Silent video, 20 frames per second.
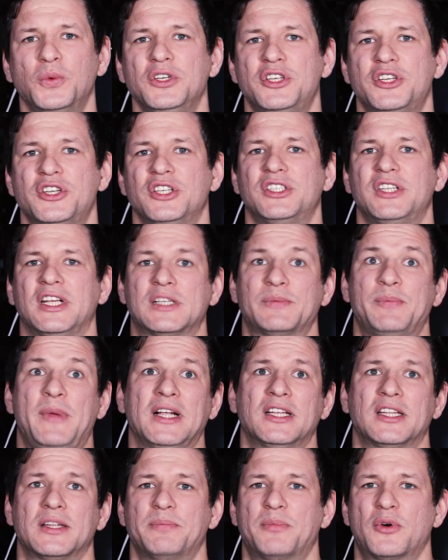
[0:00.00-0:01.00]
which is
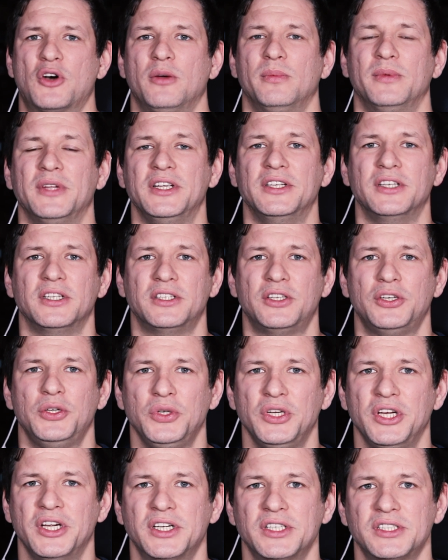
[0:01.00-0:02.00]
expected probably in the two
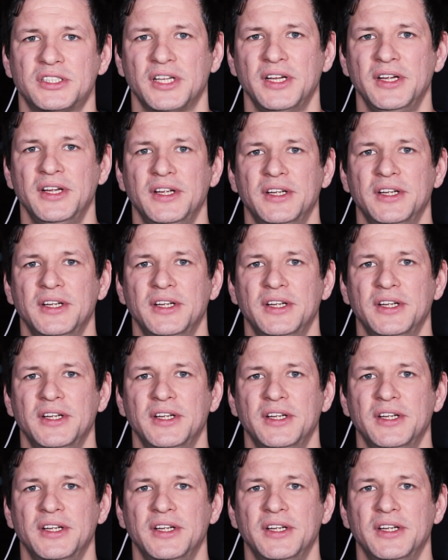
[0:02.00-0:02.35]
years.